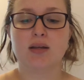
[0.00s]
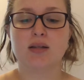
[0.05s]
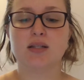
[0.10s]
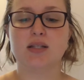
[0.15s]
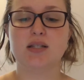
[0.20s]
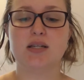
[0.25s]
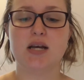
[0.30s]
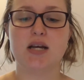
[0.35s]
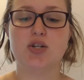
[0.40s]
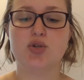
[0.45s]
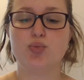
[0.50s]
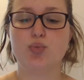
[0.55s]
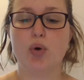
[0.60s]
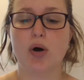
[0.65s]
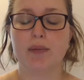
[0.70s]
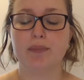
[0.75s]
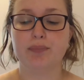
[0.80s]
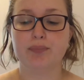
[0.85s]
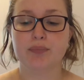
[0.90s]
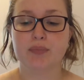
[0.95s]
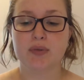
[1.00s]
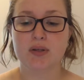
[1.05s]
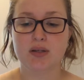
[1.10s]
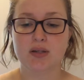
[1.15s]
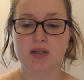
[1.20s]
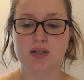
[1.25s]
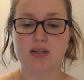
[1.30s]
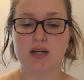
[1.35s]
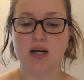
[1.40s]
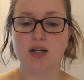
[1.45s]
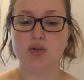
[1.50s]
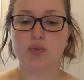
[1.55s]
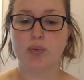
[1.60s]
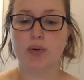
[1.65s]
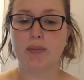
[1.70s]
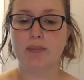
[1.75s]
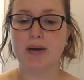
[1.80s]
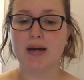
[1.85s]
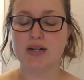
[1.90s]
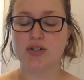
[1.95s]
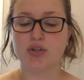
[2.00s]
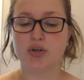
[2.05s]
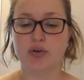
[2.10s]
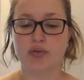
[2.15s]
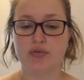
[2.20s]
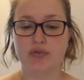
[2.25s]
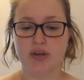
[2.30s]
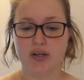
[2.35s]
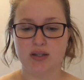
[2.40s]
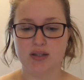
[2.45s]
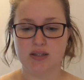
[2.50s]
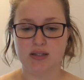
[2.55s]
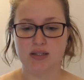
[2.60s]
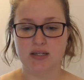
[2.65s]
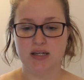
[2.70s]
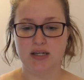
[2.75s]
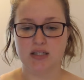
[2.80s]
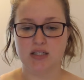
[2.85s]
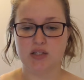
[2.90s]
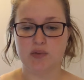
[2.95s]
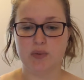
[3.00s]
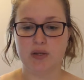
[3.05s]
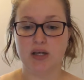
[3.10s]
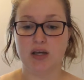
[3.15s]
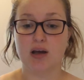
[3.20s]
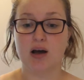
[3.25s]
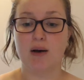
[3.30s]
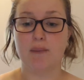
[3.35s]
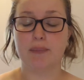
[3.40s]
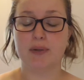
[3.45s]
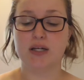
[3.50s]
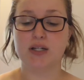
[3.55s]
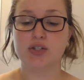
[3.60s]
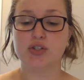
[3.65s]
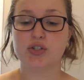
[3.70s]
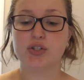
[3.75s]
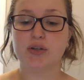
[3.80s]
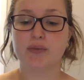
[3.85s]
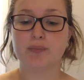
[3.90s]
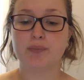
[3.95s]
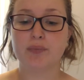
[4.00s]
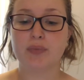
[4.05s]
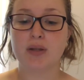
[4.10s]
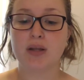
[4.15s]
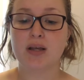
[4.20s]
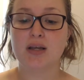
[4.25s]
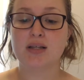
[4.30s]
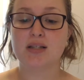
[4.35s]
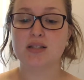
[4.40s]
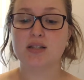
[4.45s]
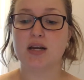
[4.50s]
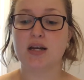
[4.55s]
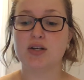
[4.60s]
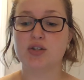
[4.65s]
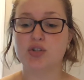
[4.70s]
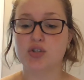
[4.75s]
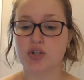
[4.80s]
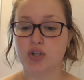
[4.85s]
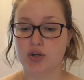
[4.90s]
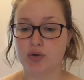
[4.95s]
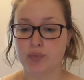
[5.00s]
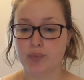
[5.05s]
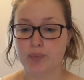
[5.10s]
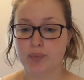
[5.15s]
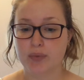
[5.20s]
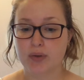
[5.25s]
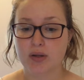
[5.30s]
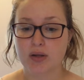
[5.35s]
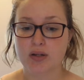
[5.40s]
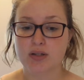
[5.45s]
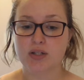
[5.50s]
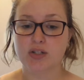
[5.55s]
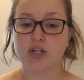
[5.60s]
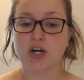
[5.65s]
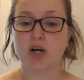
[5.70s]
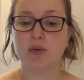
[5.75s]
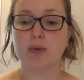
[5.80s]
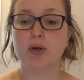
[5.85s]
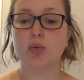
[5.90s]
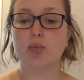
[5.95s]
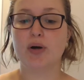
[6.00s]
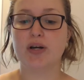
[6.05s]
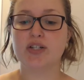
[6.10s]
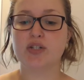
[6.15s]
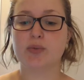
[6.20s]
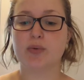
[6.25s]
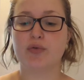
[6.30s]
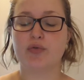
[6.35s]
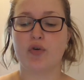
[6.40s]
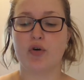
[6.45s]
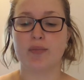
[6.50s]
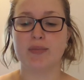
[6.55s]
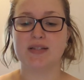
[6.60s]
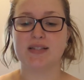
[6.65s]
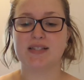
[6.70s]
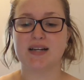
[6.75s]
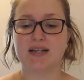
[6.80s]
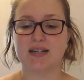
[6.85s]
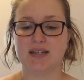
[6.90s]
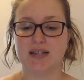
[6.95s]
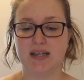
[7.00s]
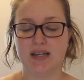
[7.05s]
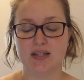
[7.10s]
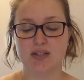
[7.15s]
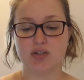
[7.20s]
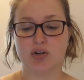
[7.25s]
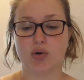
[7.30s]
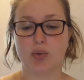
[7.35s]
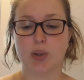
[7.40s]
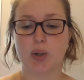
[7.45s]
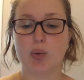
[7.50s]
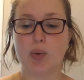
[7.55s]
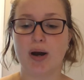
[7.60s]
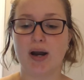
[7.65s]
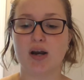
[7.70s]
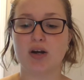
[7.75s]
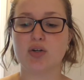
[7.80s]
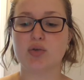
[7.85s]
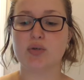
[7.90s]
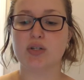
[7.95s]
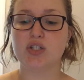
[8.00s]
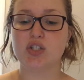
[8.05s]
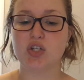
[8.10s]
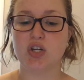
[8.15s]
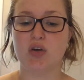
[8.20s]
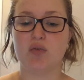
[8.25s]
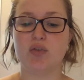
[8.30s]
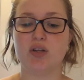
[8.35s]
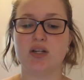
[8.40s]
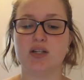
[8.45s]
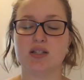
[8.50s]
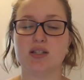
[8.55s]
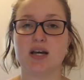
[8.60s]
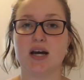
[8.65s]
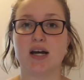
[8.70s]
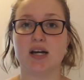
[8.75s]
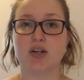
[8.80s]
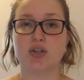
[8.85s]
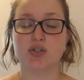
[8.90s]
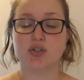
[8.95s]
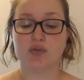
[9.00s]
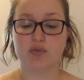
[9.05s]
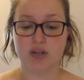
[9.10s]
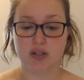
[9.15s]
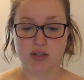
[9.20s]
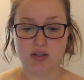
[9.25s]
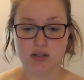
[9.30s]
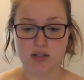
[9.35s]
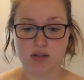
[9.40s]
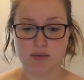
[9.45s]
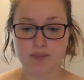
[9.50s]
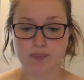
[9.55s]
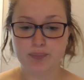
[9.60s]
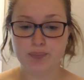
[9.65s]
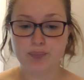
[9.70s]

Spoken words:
Stage 1. Decides what magical feats need to be accomplished. Stage 2. Determine which performance techniques are required to achieve the desired feats.